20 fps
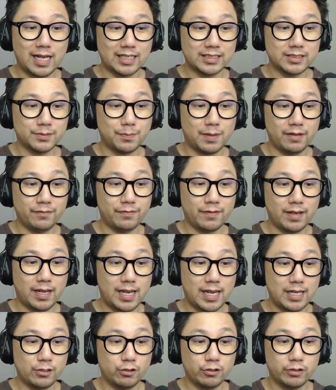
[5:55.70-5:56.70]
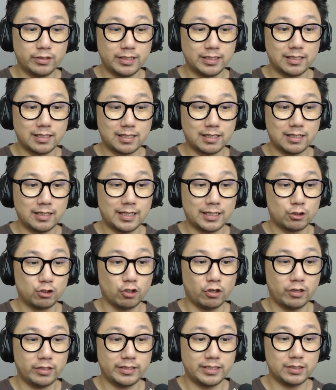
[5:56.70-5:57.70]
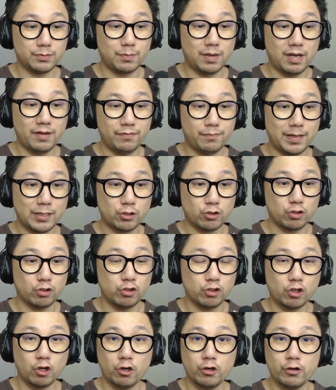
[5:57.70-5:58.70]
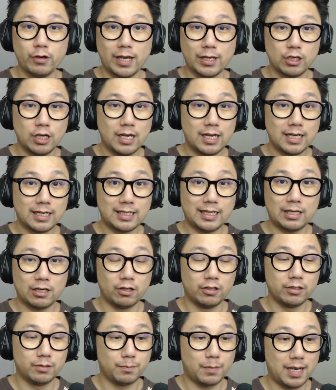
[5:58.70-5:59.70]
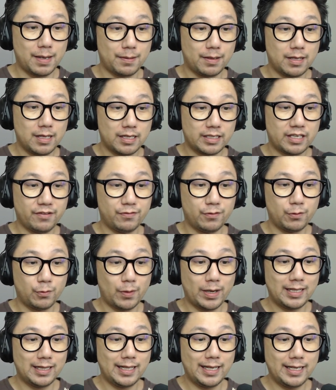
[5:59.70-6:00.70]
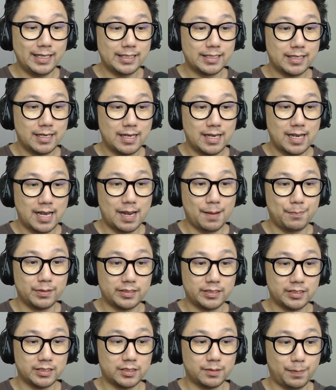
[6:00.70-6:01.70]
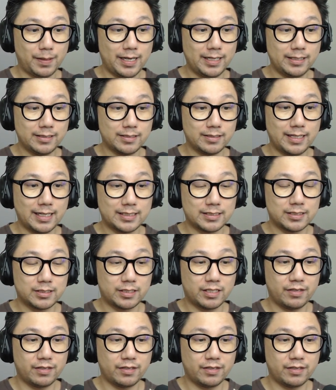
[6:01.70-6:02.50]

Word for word: last month and you didn't click join this month, make sure you go and click on my giveaway link and participate. The next